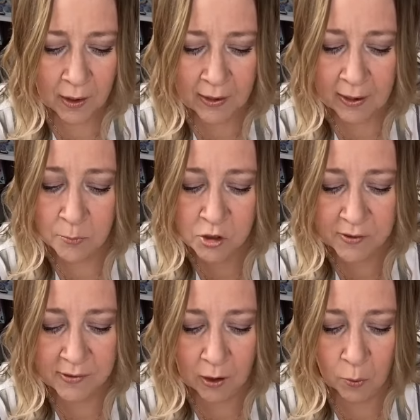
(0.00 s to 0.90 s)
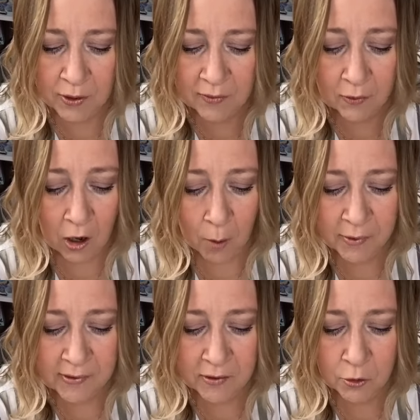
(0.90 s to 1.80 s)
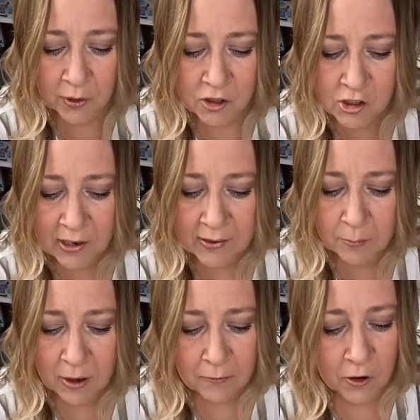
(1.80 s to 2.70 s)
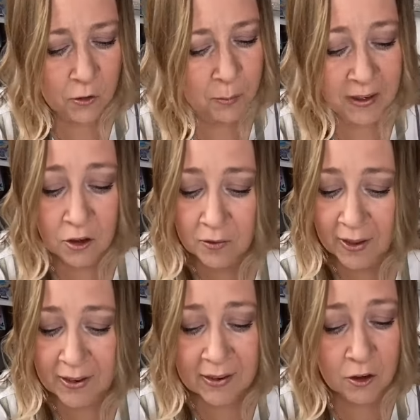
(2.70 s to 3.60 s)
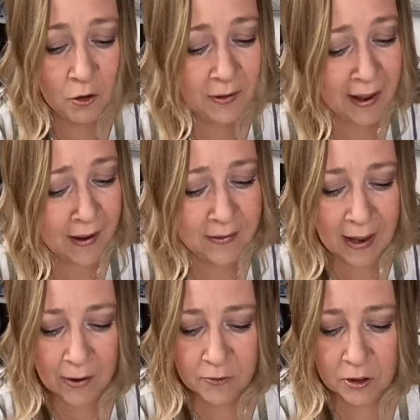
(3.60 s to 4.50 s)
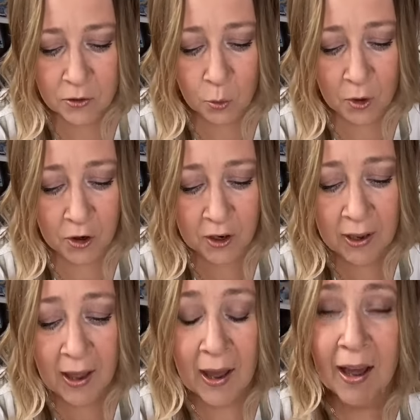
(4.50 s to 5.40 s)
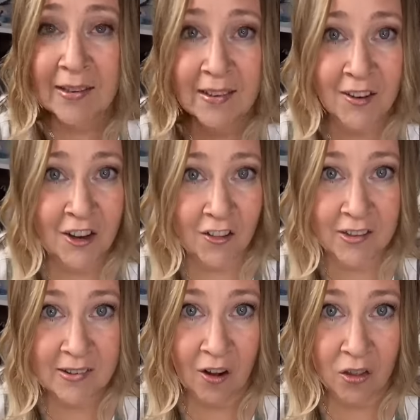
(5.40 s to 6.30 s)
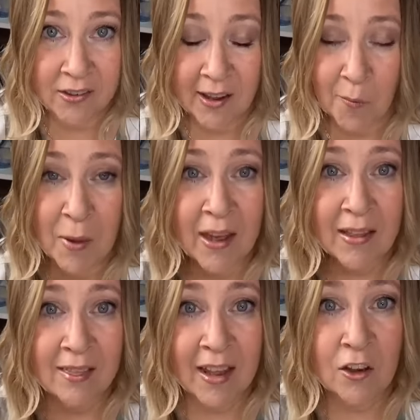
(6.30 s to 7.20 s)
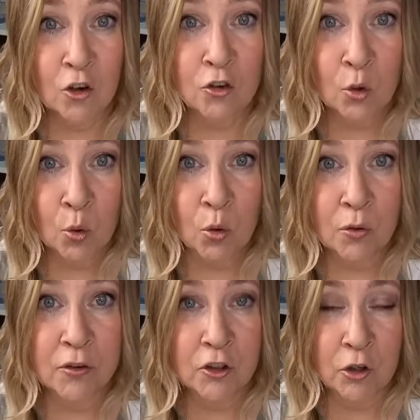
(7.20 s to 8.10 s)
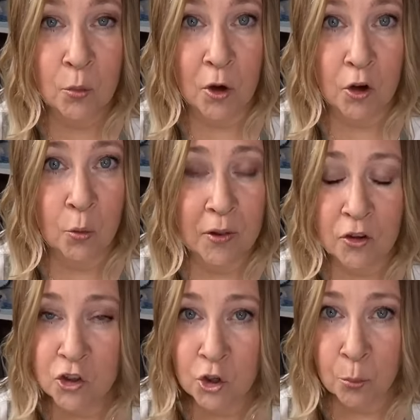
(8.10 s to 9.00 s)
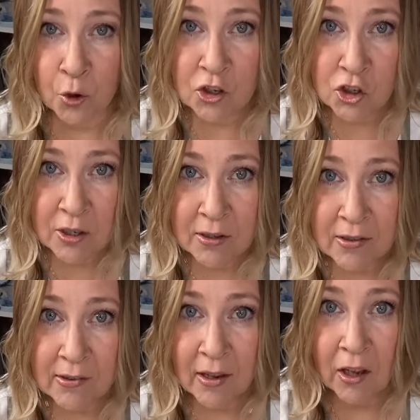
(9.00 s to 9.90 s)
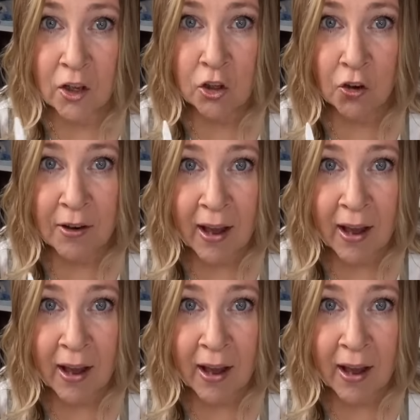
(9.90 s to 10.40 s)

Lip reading: And I'm just going in the opposite direction I did my first one, but you're letting your knife do the work. I tell y'all this all the time. Let your tools do the work, whether it's your brushes, your